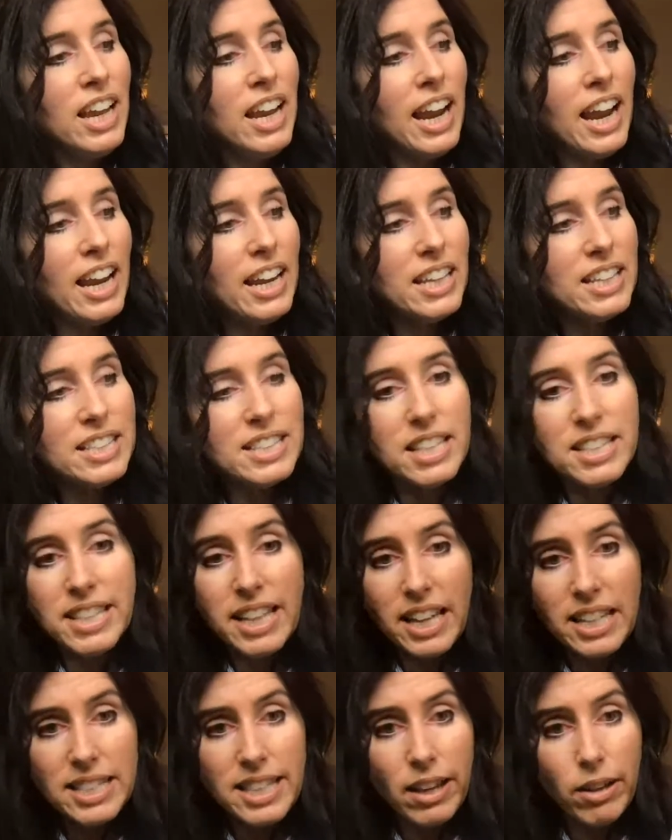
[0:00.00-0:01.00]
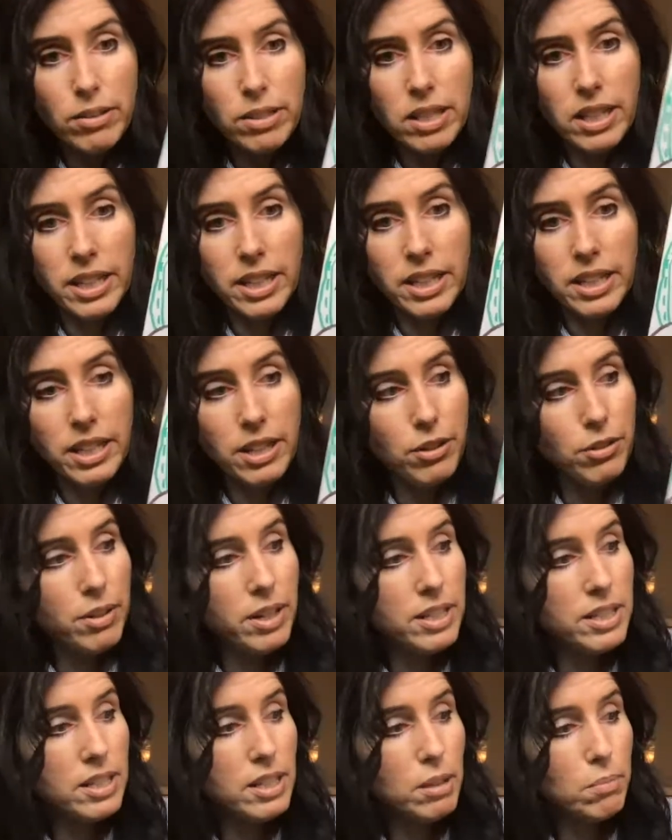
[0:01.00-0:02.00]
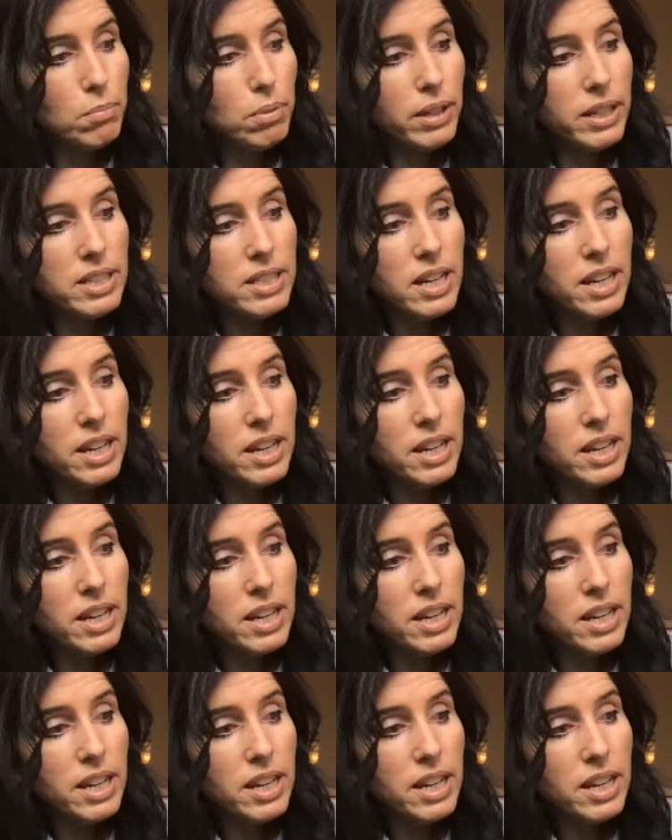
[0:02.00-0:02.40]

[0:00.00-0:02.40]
Hey, he says, that sounds like an interesting place.